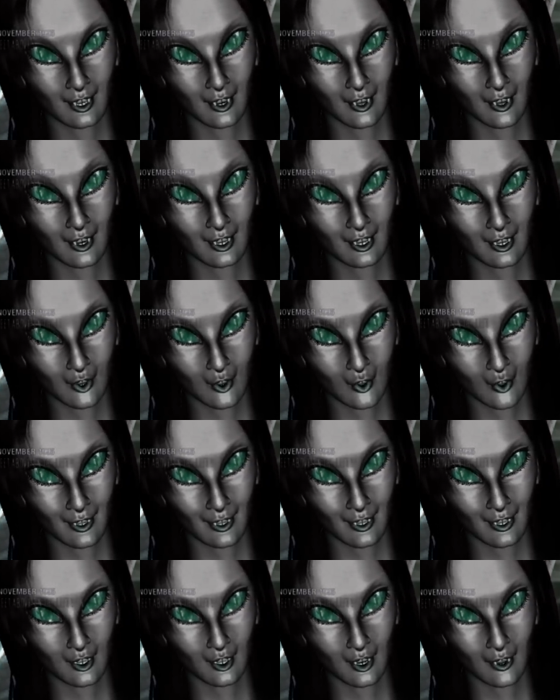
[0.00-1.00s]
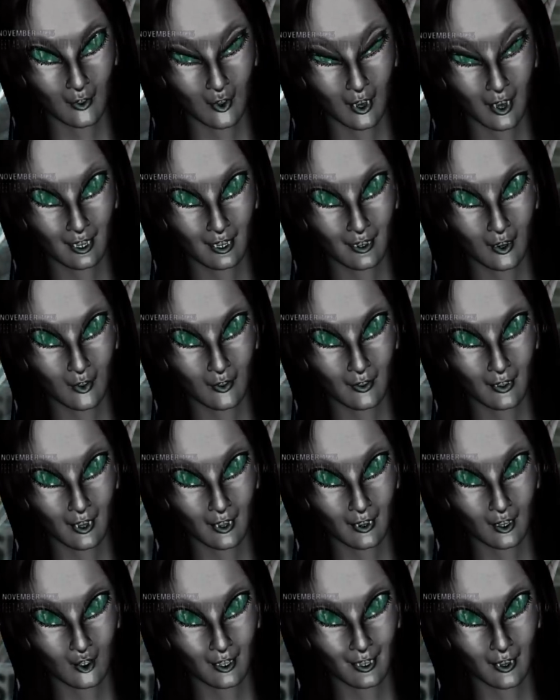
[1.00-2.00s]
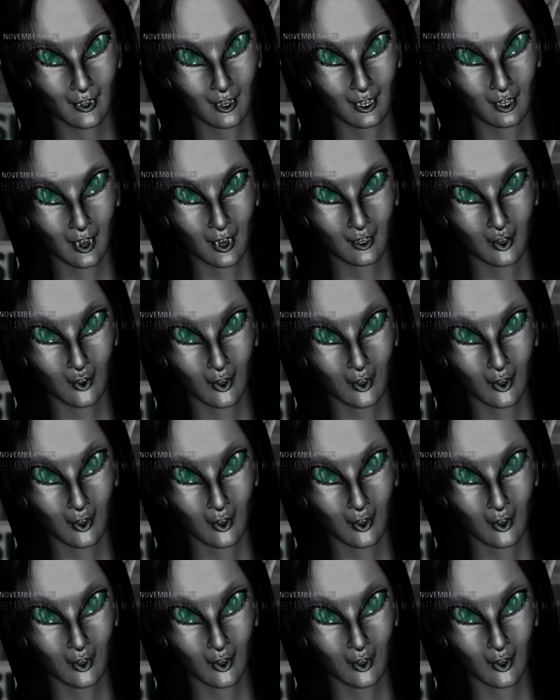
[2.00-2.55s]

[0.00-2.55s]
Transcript: Allies of humanity exists only to